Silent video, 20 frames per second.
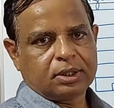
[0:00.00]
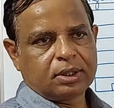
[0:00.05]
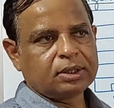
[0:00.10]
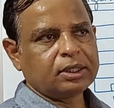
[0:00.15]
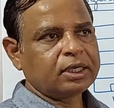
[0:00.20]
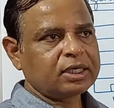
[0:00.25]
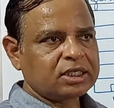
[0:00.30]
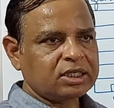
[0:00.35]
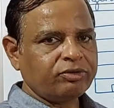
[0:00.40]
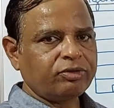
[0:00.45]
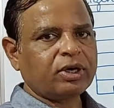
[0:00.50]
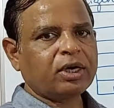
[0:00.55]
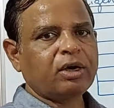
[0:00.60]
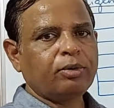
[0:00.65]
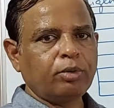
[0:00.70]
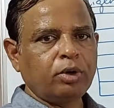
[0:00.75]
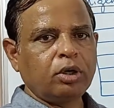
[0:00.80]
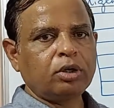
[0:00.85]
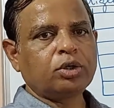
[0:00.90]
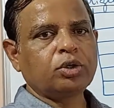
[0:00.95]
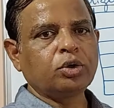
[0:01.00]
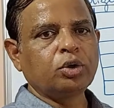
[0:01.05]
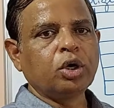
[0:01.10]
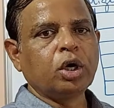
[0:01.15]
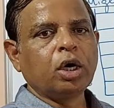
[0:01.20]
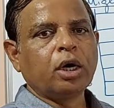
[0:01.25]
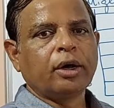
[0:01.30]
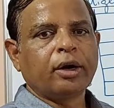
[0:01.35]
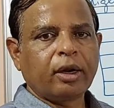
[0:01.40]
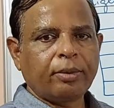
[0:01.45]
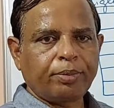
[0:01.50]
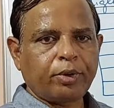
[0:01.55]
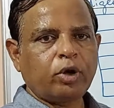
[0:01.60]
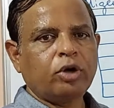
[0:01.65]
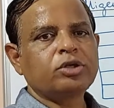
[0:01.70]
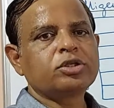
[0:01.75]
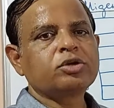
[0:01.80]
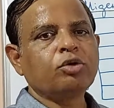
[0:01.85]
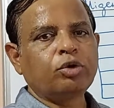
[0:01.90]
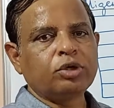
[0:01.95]
The receiver able to
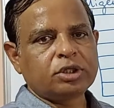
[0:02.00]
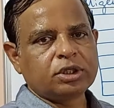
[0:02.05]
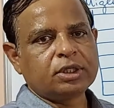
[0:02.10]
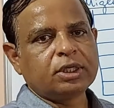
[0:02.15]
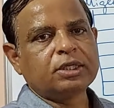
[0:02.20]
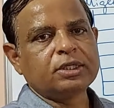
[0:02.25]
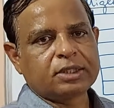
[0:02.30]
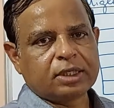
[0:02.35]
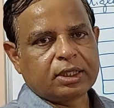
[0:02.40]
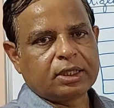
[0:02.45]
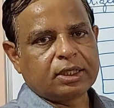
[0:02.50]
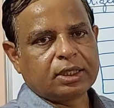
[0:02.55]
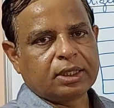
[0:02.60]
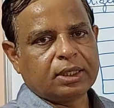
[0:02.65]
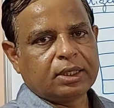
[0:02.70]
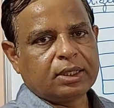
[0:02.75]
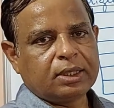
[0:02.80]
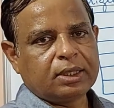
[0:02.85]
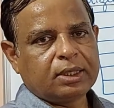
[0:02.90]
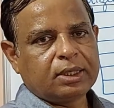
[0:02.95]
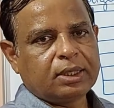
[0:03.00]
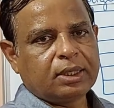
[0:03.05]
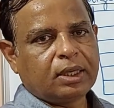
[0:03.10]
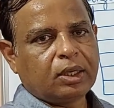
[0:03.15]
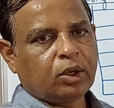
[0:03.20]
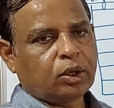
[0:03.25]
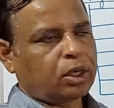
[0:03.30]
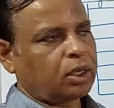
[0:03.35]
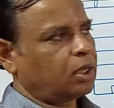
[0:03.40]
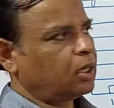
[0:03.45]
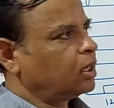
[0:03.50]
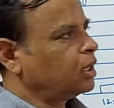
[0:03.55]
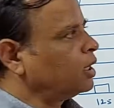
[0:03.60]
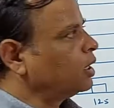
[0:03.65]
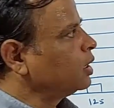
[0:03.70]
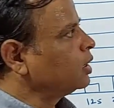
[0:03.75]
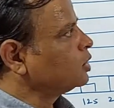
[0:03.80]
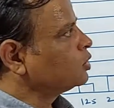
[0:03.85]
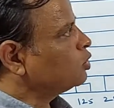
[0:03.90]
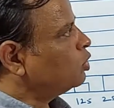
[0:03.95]
reproduce the original signal. Okay.
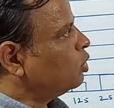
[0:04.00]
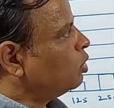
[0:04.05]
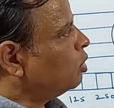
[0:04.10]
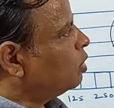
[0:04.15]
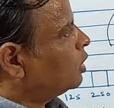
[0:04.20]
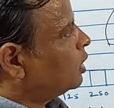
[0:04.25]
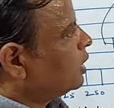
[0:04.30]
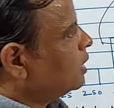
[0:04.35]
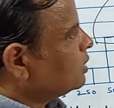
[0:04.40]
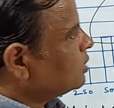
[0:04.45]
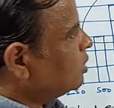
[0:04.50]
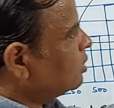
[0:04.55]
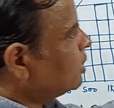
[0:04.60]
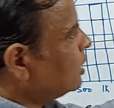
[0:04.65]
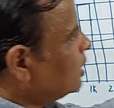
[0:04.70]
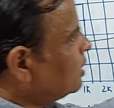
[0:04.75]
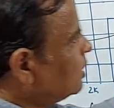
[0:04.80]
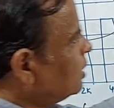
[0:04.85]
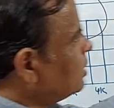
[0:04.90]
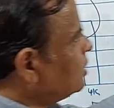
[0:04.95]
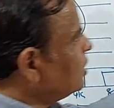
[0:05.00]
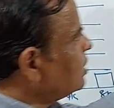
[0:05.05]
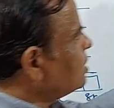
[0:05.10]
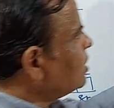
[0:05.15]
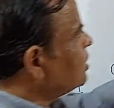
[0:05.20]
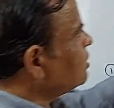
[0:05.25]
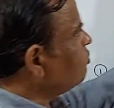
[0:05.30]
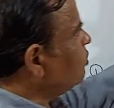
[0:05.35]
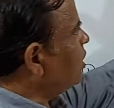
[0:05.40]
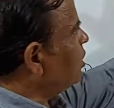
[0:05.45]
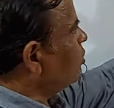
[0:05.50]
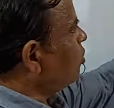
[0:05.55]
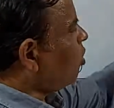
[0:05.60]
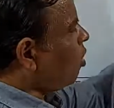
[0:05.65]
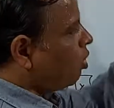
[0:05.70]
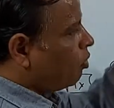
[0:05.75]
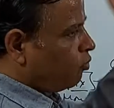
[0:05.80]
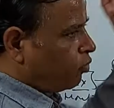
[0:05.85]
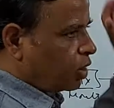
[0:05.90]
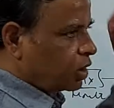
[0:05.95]
So this is
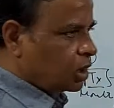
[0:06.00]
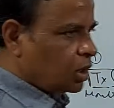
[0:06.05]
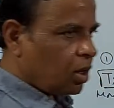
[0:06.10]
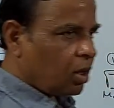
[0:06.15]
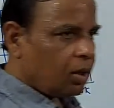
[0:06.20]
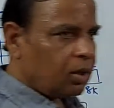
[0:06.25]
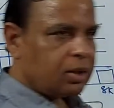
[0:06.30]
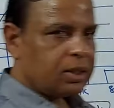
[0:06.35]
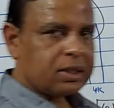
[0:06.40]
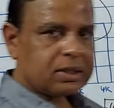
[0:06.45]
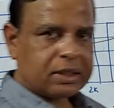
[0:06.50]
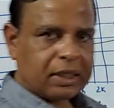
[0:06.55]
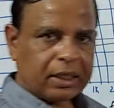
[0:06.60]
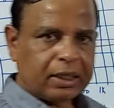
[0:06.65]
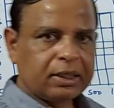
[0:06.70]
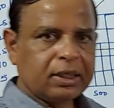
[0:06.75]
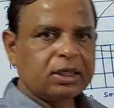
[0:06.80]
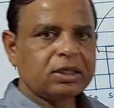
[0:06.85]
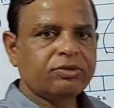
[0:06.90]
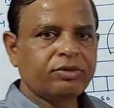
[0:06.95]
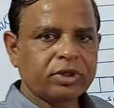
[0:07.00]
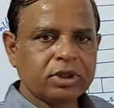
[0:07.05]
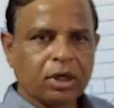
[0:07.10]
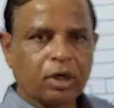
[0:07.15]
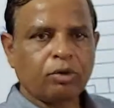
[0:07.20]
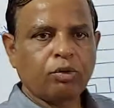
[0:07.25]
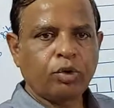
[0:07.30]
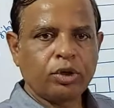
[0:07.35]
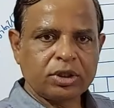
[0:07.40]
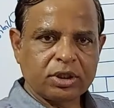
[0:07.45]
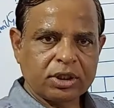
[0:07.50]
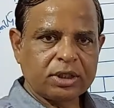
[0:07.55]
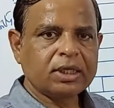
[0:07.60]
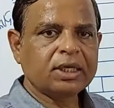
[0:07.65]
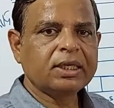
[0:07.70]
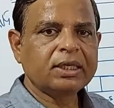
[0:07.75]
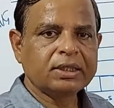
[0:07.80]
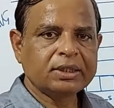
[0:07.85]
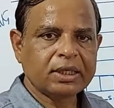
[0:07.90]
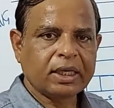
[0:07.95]
what all the signals which are
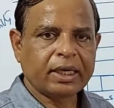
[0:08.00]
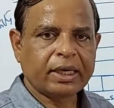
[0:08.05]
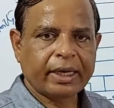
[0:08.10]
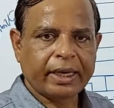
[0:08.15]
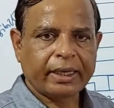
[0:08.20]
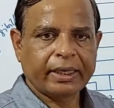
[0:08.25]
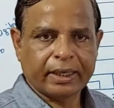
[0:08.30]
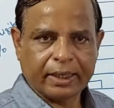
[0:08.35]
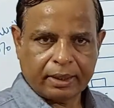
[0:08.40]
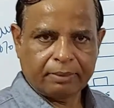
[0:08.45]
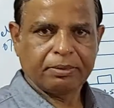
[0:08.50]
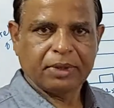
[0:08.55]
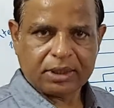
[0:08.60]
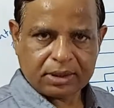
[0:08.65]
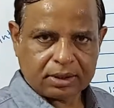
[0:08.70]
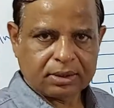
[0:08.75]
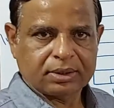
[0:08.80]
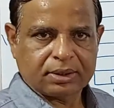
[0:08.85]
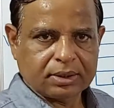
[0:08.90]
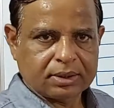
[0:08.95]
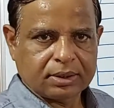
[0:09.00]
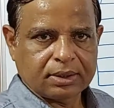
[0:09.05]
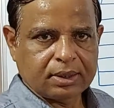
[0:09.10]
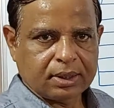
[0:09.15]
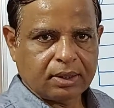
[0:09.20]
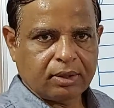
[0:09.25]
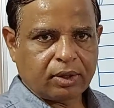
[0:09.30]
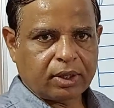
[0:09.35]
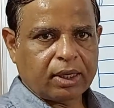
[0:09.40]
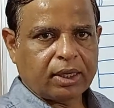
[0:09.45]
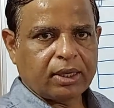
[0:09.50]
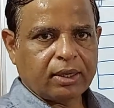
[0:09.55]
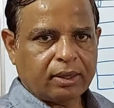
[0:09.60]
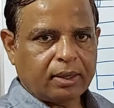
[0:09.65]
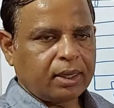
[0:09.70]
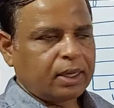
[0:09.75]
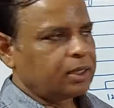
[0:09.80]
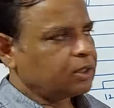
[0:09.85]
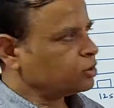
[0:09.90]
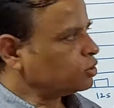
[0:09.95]
originally generated means. Okay.
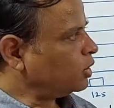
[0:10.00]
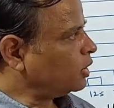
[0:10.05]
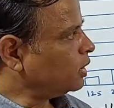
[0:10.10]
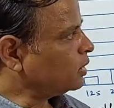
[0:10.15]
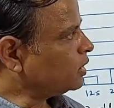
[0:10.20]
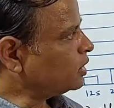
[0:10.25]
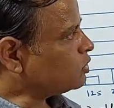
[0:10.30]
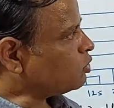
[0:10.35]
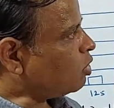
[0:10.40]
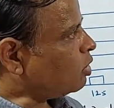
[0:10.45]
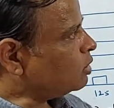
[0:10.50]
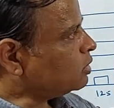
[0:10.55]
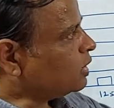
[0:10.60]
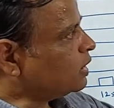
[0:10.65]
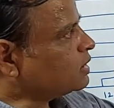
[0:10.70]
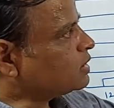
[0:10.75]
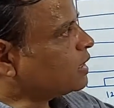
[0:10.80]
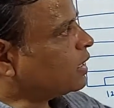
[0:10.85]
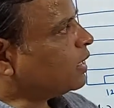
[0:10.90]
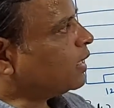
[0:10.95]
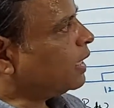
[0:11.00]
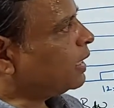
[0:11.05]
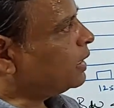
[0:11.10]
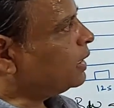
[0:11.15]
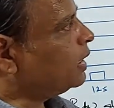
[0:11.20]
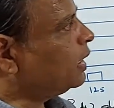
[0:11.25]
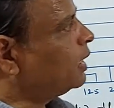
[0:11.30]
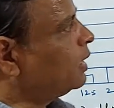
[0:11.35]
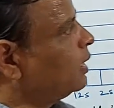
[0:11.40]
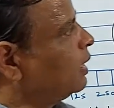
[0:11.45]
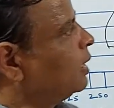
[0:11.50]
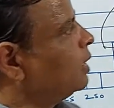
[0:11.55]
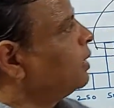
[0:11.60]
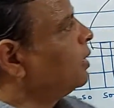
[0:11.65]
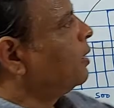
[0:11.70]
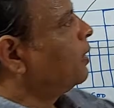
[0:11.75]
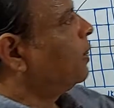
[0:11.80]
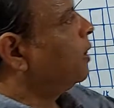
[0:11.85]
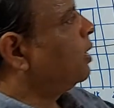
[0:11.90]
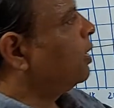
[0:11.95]
So these all things are lying
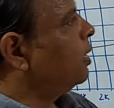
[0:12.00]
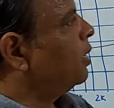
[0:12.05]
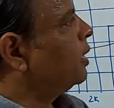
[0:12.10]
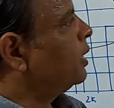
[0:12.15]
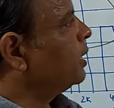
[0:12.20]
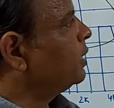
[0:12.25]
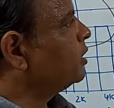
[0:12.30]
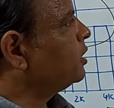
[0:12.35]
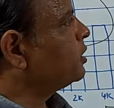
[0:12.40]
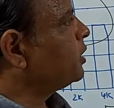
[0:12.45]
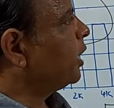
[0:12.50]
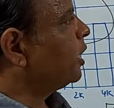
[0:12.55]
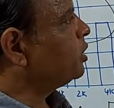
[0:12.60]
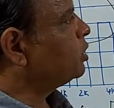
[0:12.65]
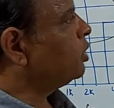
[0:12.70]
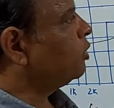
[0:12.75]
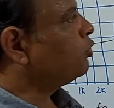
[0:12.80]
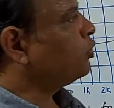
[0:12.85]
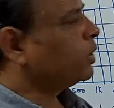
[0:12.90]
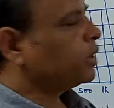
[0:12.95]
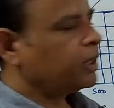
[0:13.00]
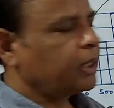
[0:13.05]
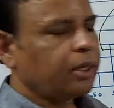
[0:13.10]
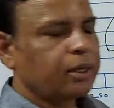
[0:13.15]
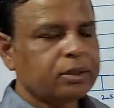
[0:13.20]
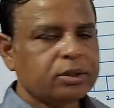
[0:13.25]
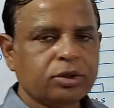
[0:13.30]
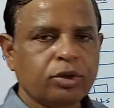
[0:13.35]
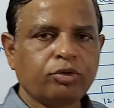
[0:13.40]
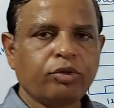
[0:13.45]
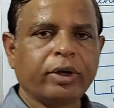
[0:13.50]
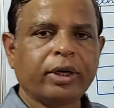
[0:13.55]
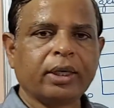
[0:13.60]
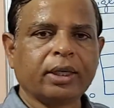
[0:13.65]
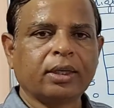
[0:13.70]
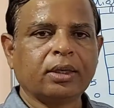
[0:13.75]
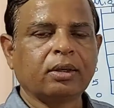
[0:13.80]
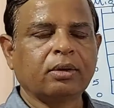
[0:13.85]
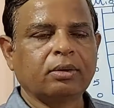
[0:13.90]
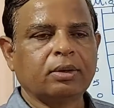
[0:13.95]
in the range of 20 hertz to 20
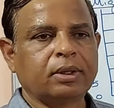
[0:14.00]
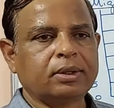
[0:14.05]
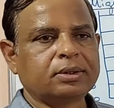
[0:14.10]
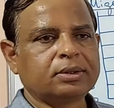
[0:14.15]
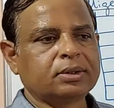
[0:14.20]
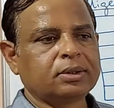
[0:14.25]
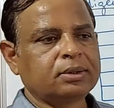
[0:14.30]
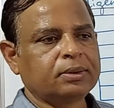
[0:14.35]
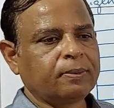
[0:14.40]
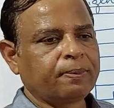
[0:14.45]
kilohertz.